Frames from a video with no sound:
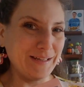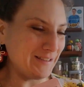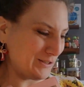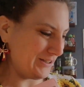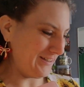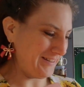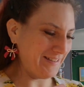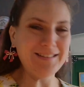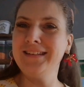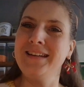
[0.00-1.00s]
as good
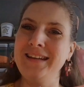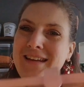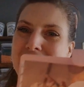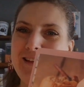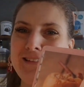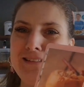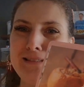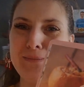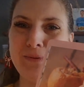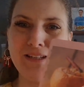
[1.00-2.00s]
as
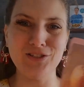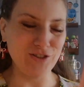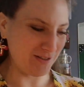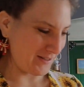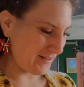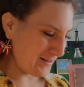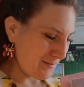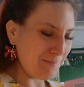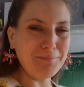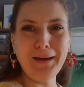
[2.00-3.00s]
this picture.
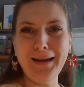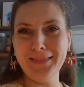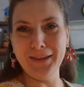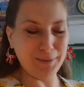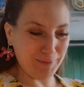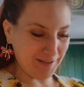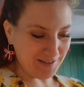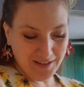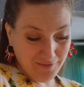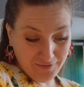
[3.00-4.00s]
I think
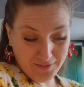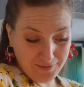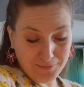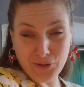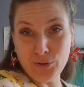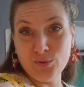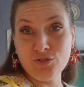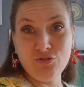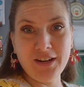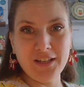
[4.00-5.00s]
because I've
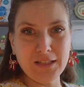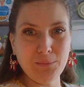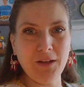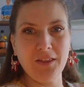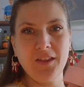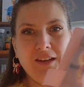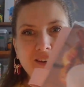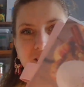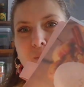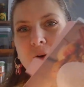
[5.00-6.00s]
used Granny Smith and
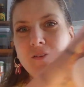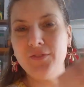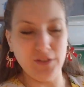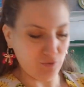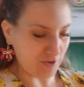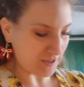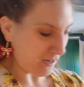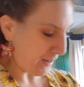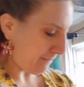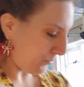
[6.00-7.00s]
not one of these
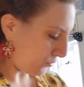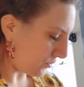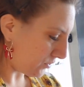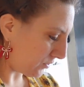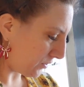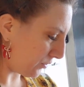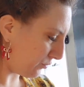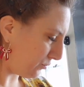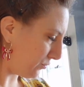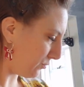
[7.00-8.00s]
red apples.
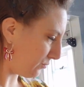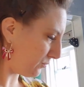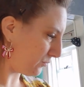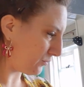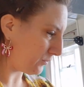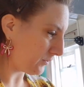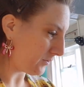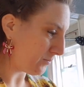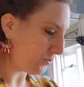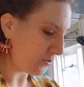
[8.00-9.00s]
Oh,
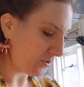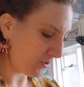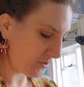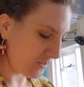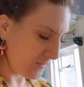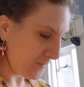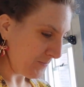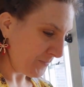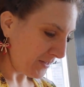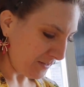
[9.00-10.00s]
almost lost.
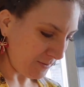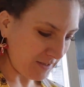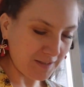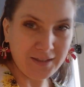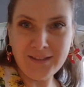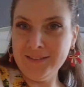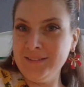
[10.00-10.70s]
But